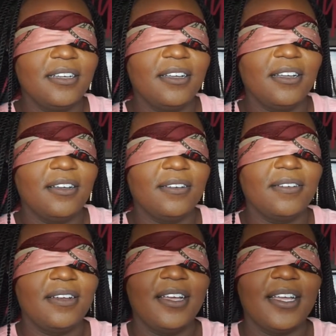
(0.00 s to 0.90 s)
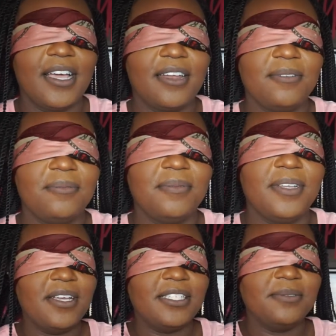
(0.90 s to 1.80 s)
Oh, I got them.
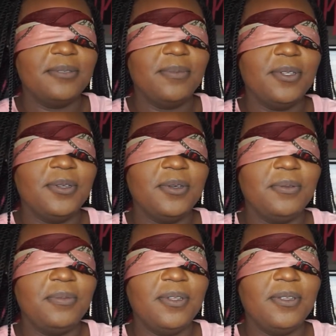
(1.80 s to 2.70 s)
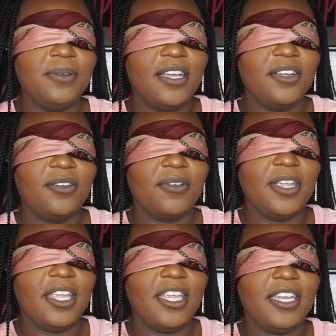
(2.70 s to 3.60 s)
It was blue, blue,
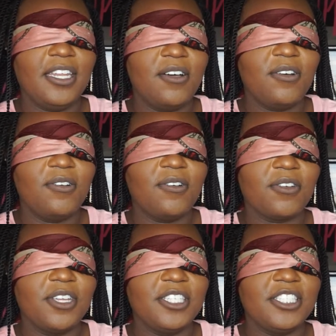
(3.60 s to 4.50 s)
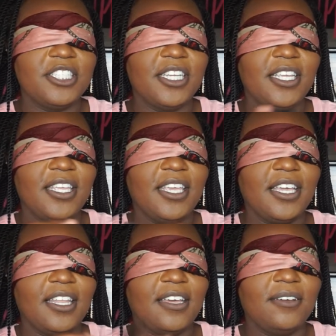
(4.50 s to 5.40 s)
green, orange,
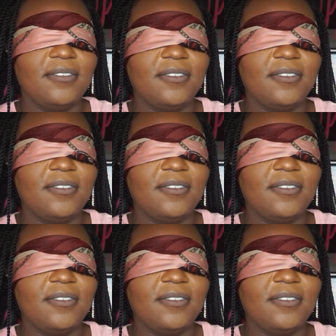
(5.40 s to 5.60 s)
yellow.